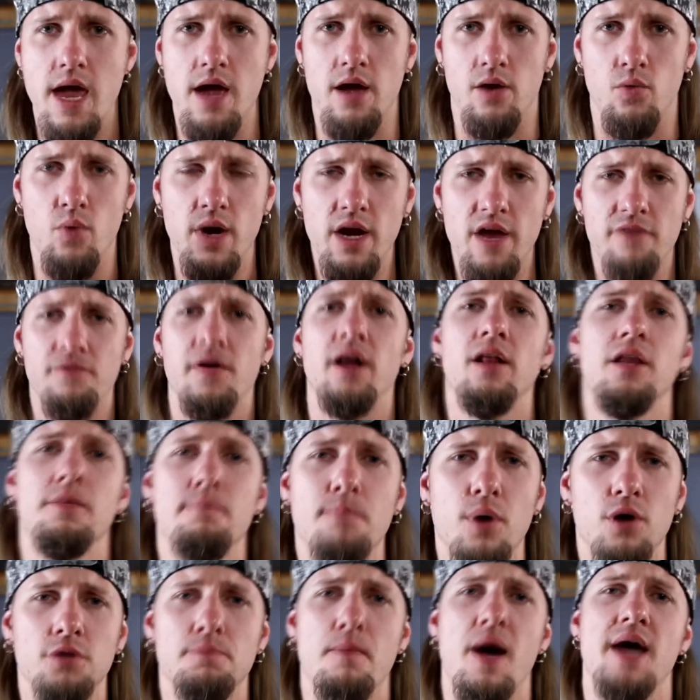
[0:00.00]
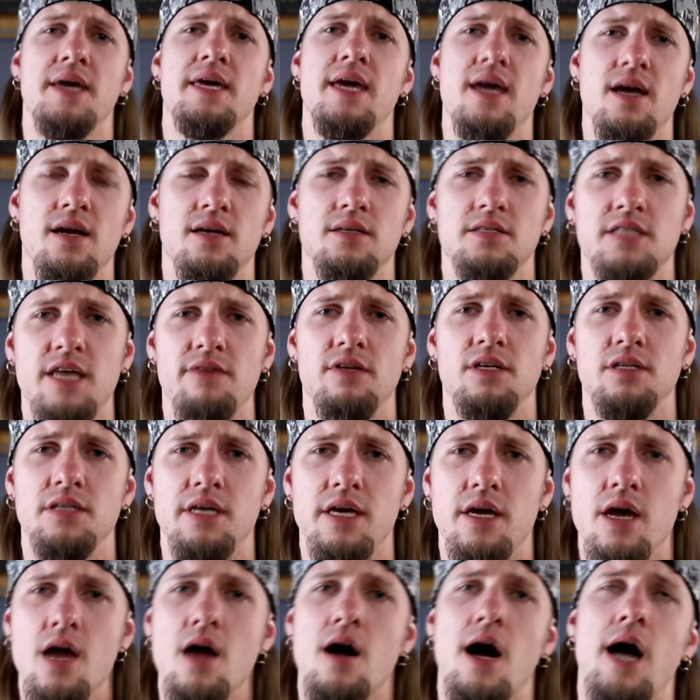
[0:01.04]
man, when I finally bought my Canon
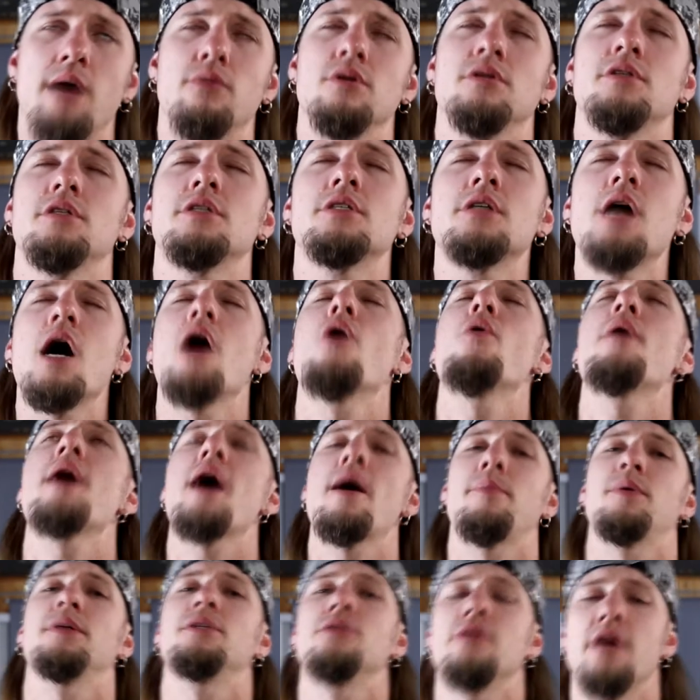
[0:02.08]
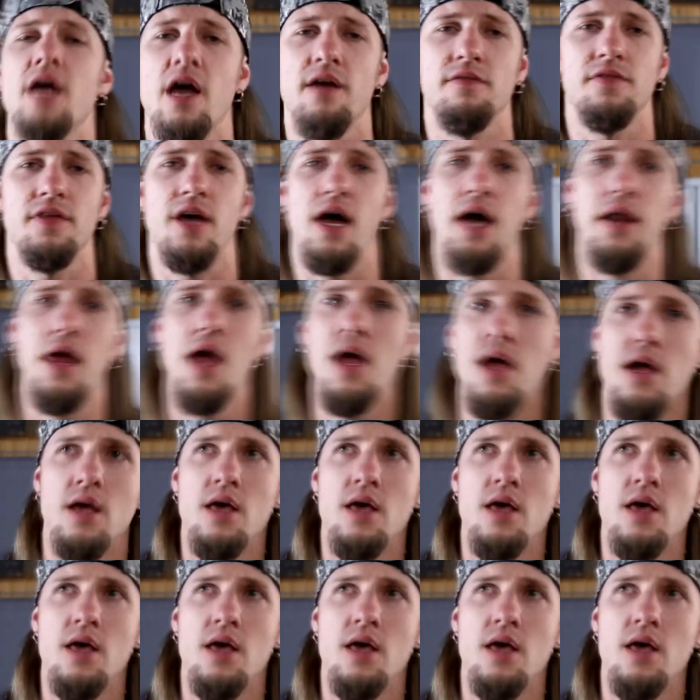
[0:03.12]
70D, I was so happy to have that.